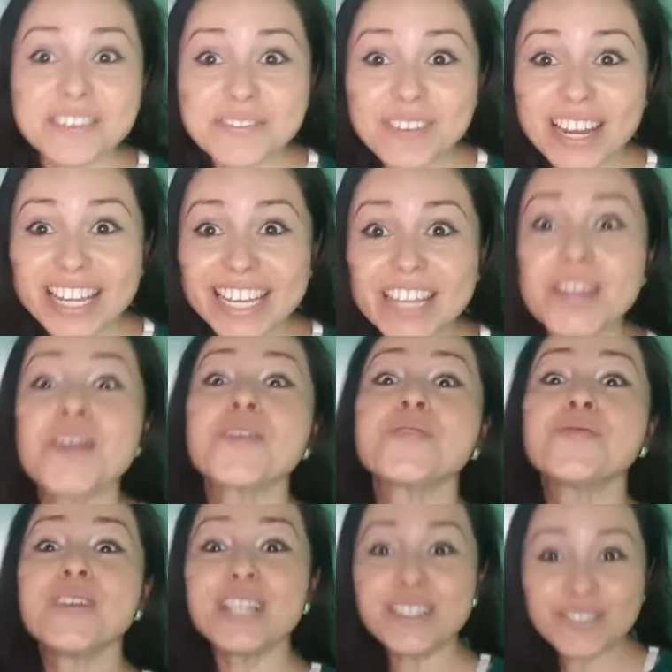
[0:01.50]
everybody!
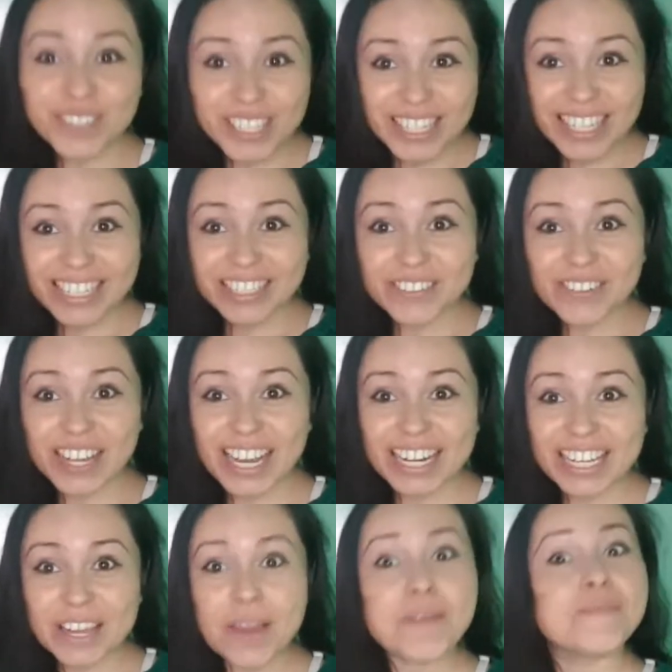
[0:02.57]
Welcome to
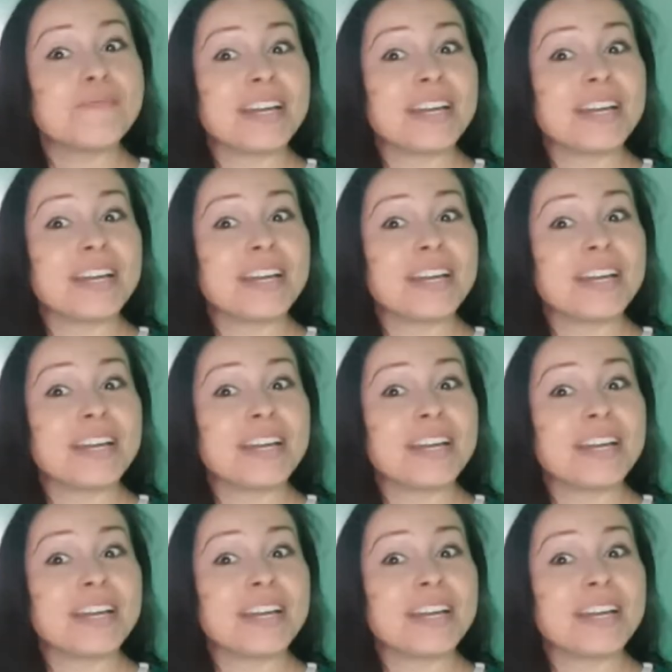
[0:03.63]
IntroStartupKary.